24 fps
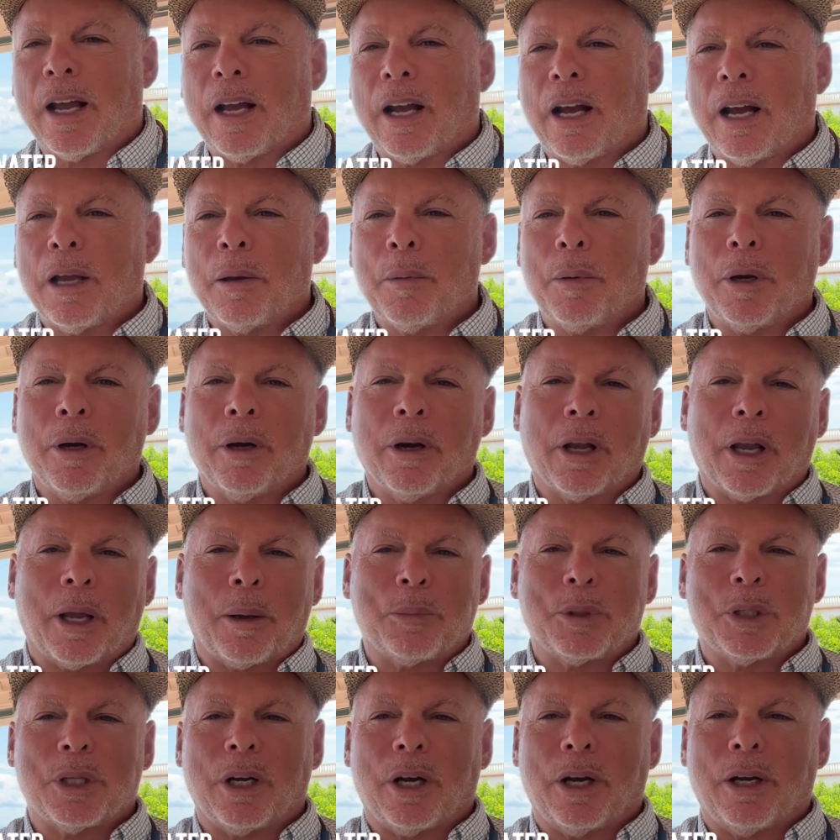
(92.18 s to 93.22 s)
I am Eric
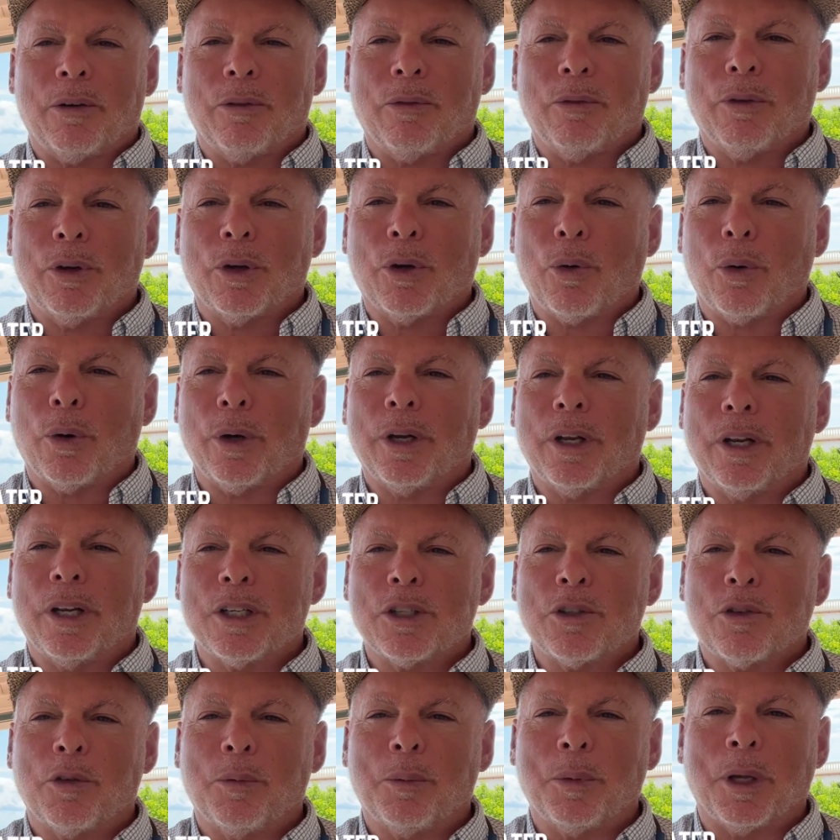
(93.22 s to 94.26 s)
Epstein, recording
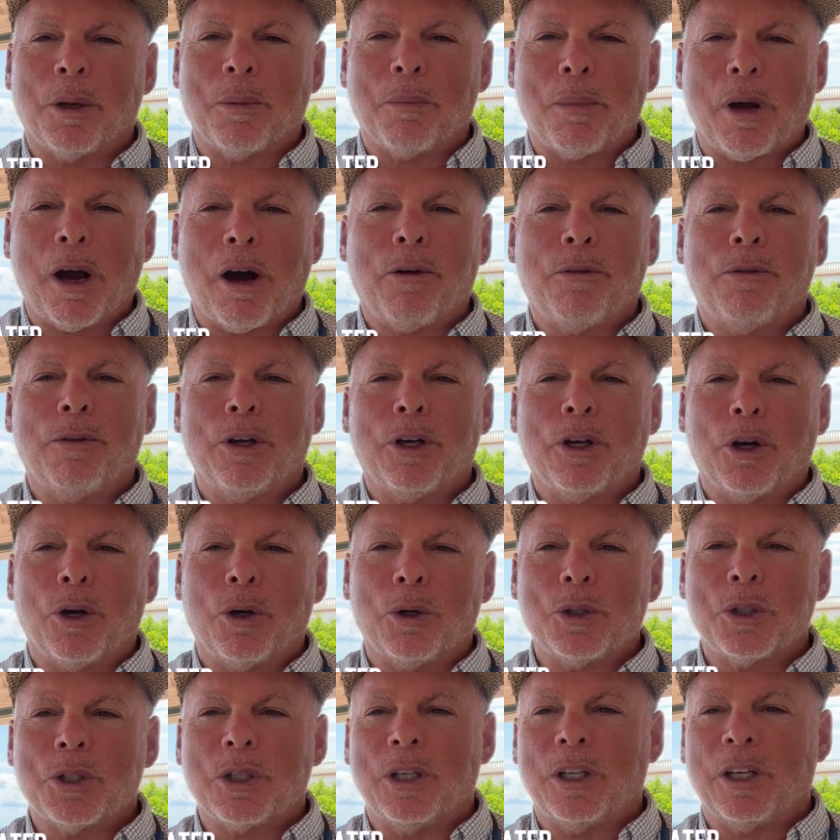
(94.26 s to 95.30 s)
this from the Amalfi
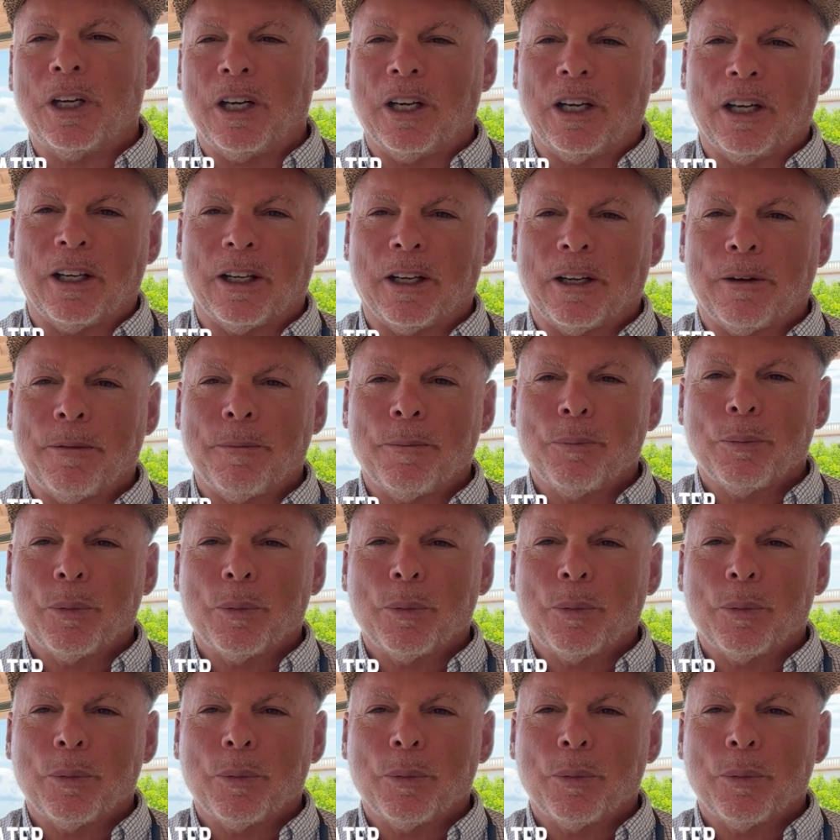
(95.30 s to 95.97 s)
Coast in Italy.